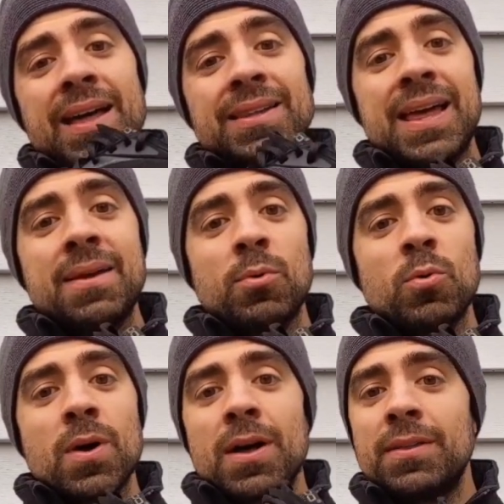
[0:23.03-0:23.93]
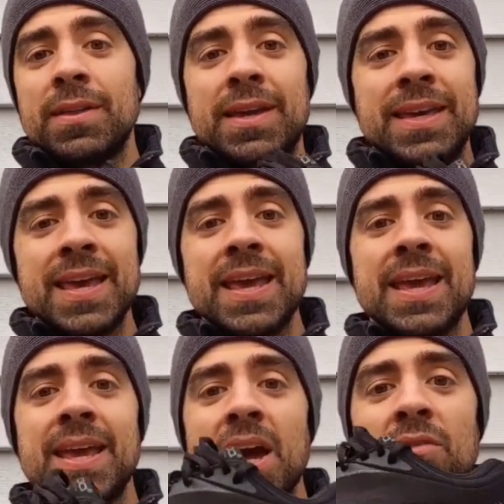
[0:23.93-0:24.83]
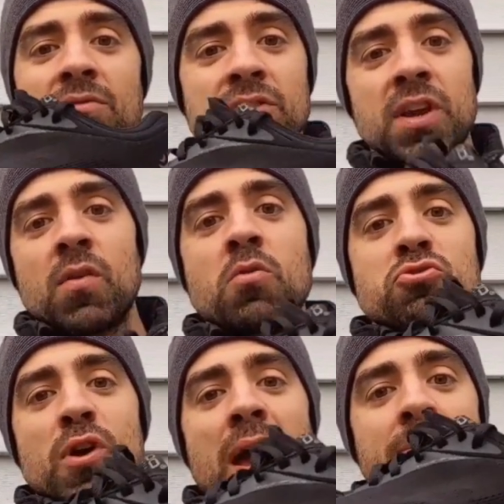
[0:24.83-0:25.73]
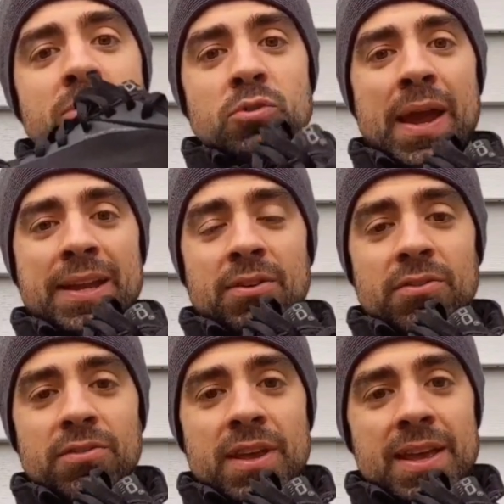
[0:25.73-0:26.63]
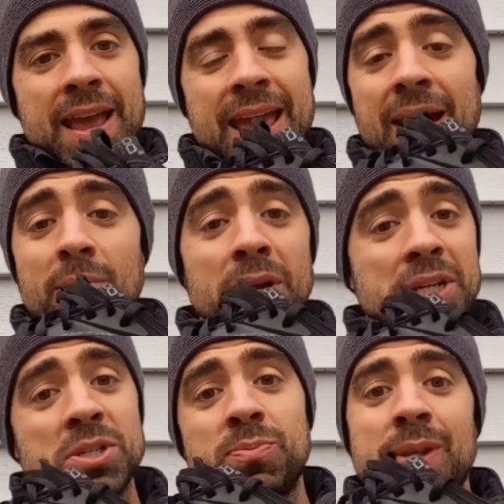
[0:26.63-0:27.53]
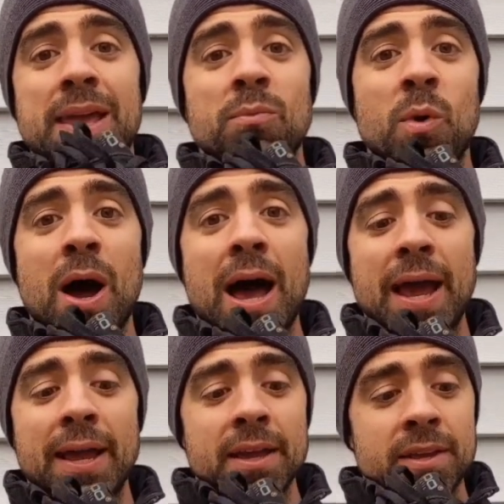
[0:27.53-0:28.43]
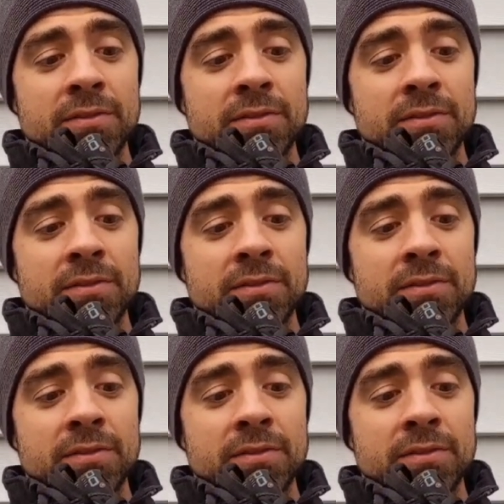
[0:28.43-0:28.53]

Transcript: I label the king of zero drop trainers, and I'm going to explain why.